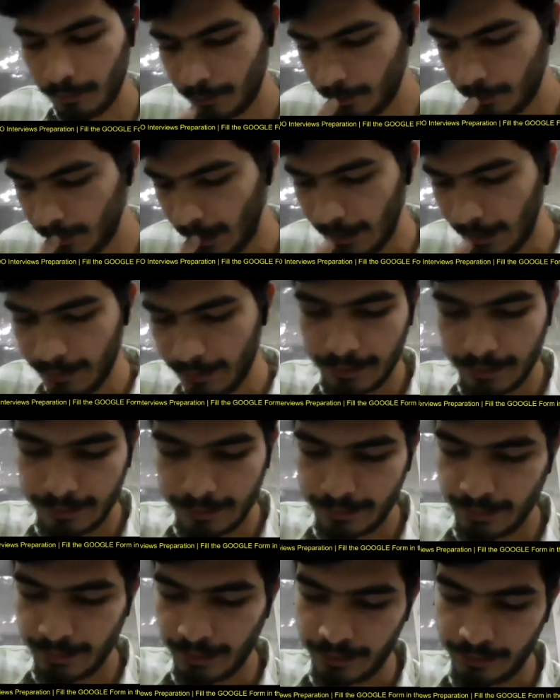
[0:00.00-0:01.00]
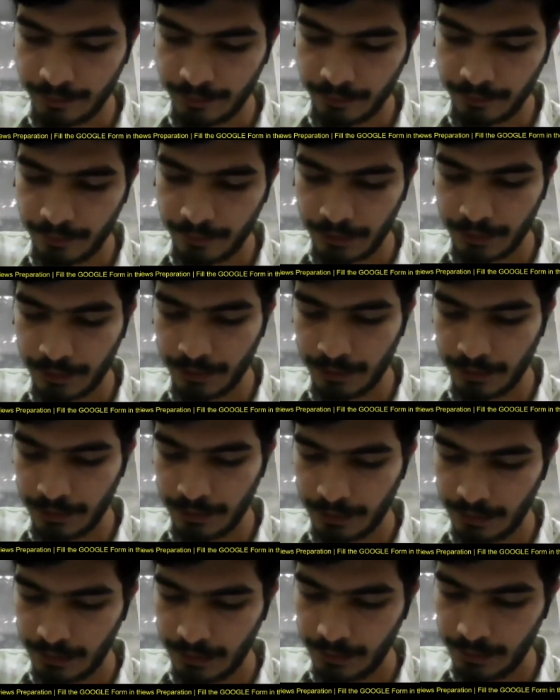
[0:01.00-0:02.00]
I have to write its transfer
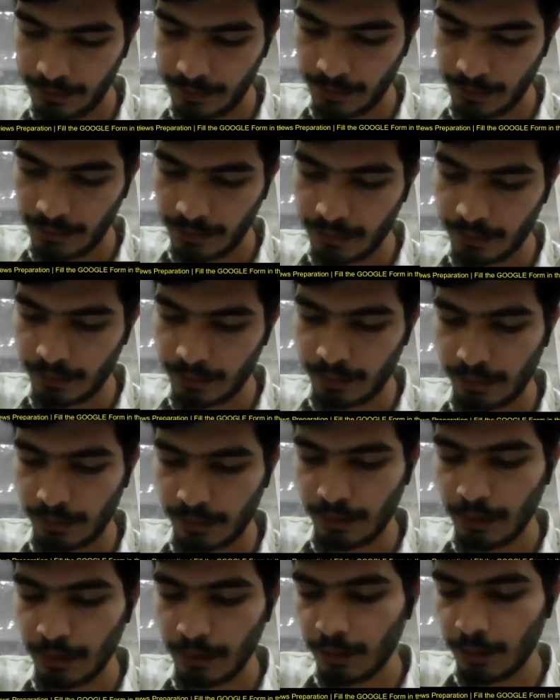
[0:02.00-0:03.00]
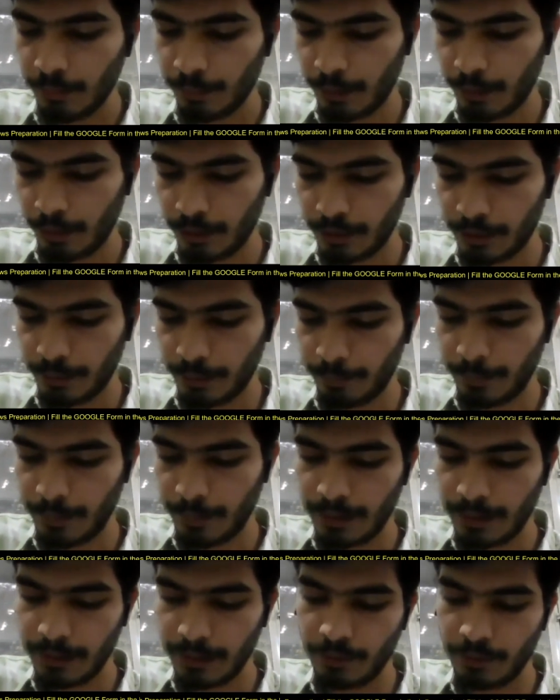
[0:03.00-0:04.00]
function and then check uh, because
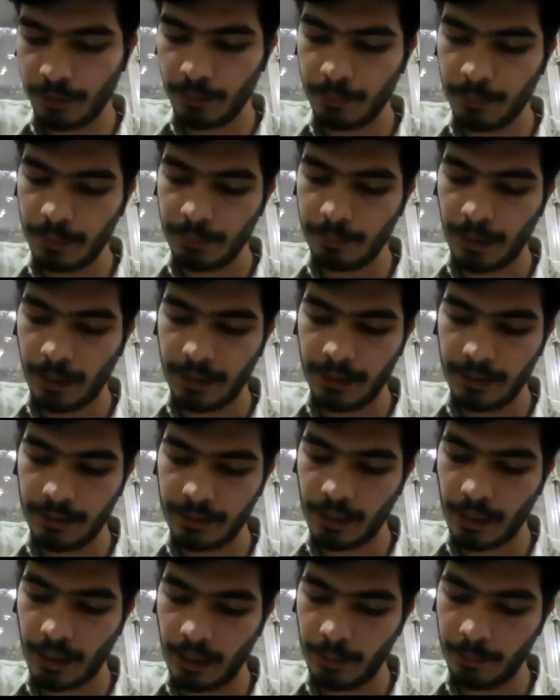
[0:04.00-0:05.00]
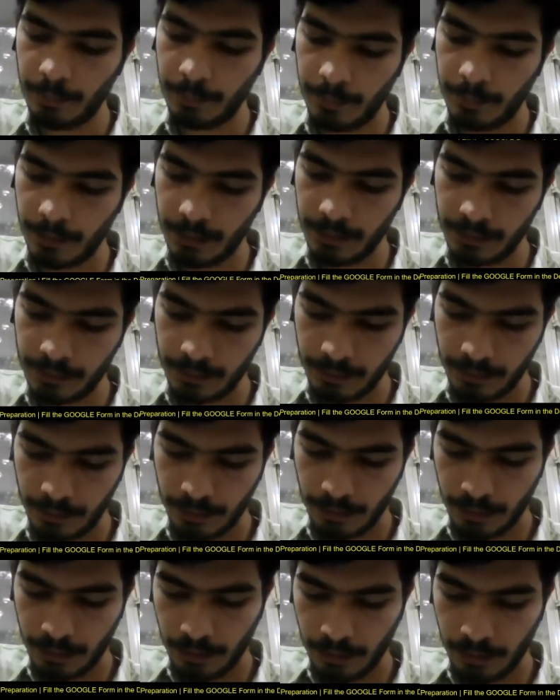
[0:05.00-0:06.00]
impedance will be minus R
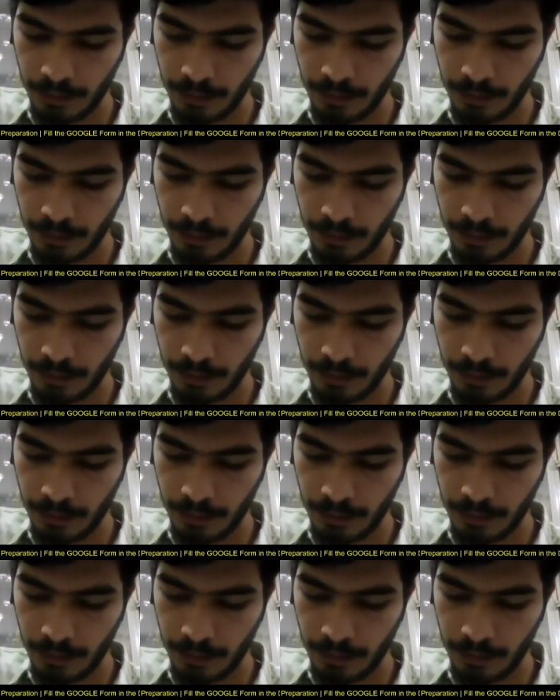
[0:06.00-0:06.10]
plus